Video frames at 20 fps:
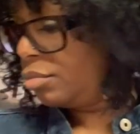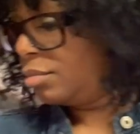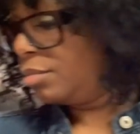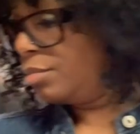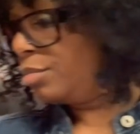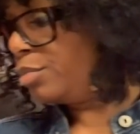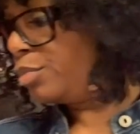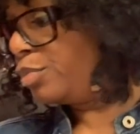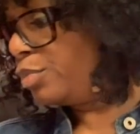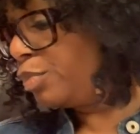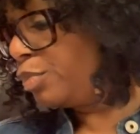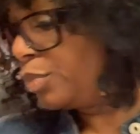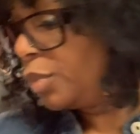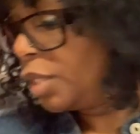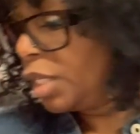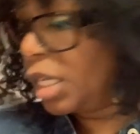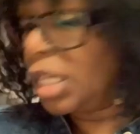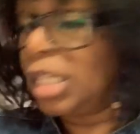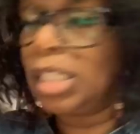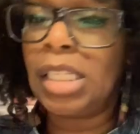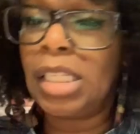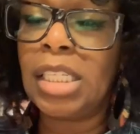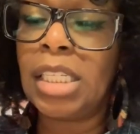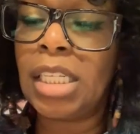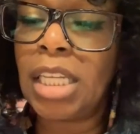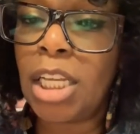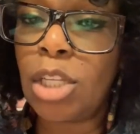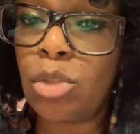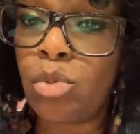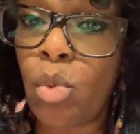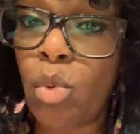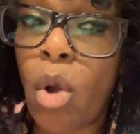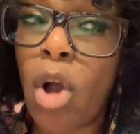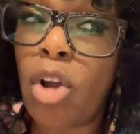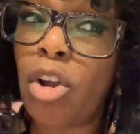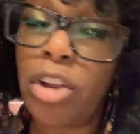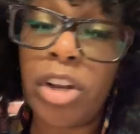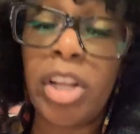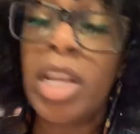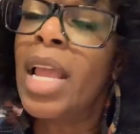Because these kids
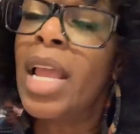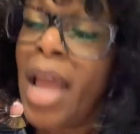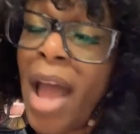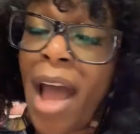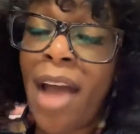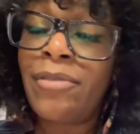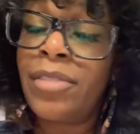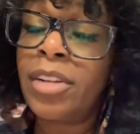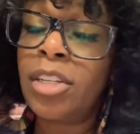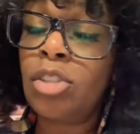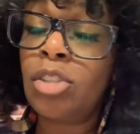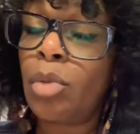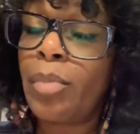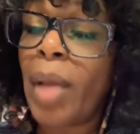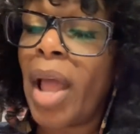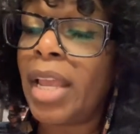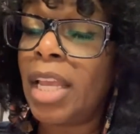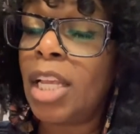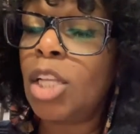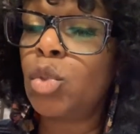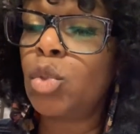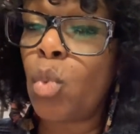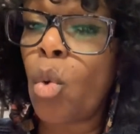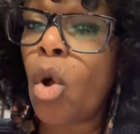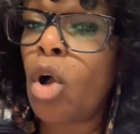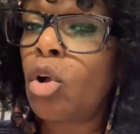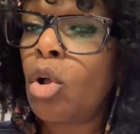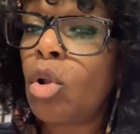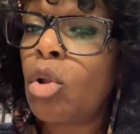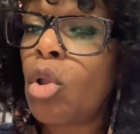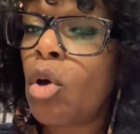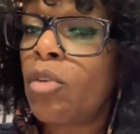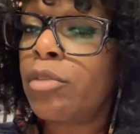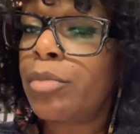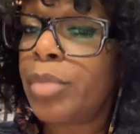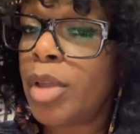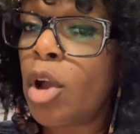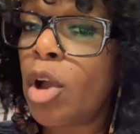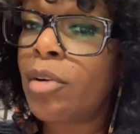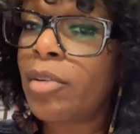walk on me. I feel as though my kids walk all over
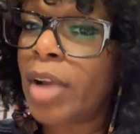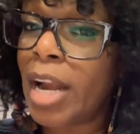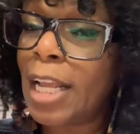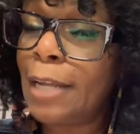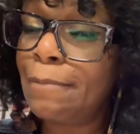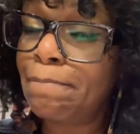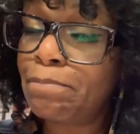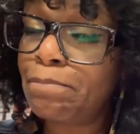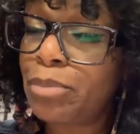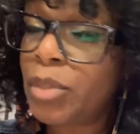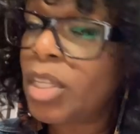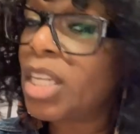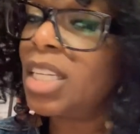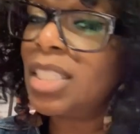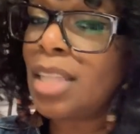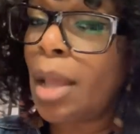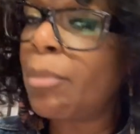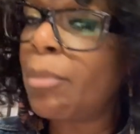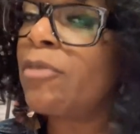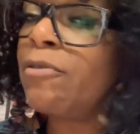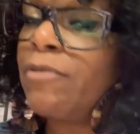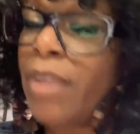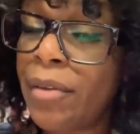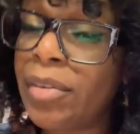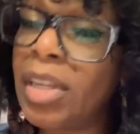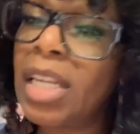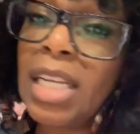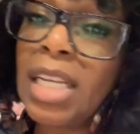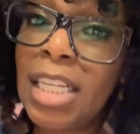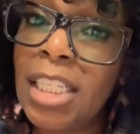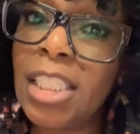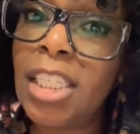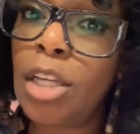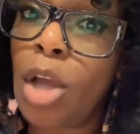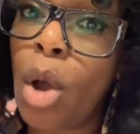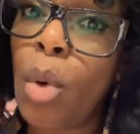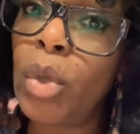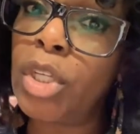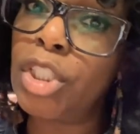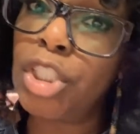me already. Because I'm a very
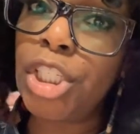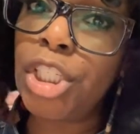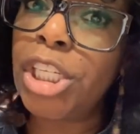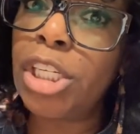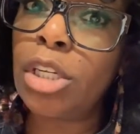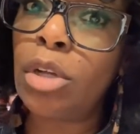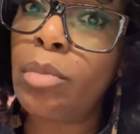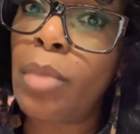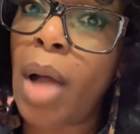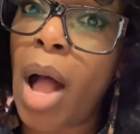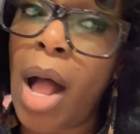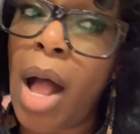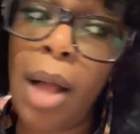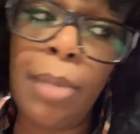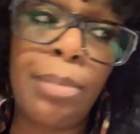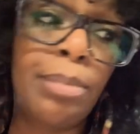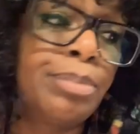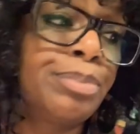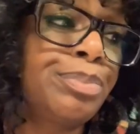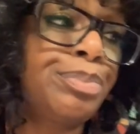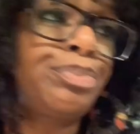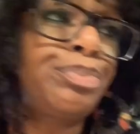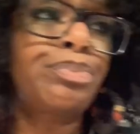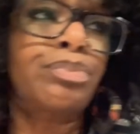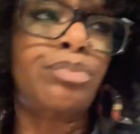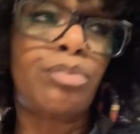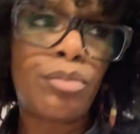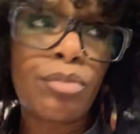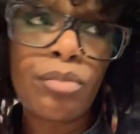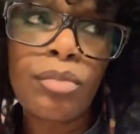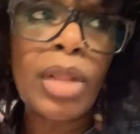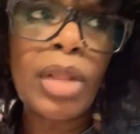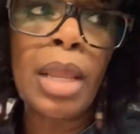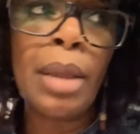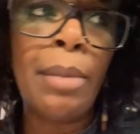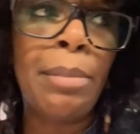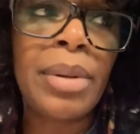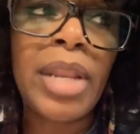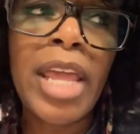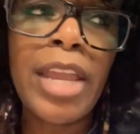easygoing, chill mom.
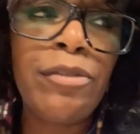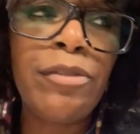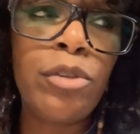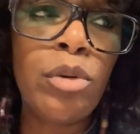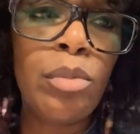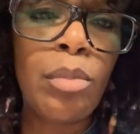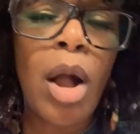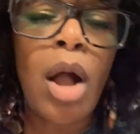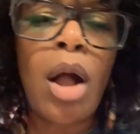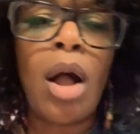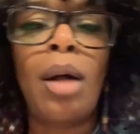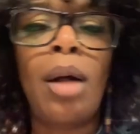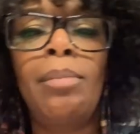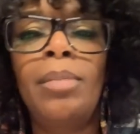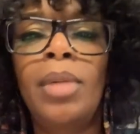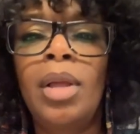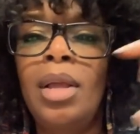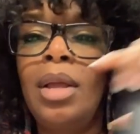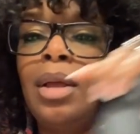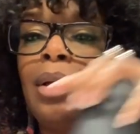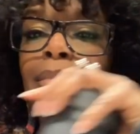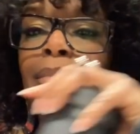Playful mom.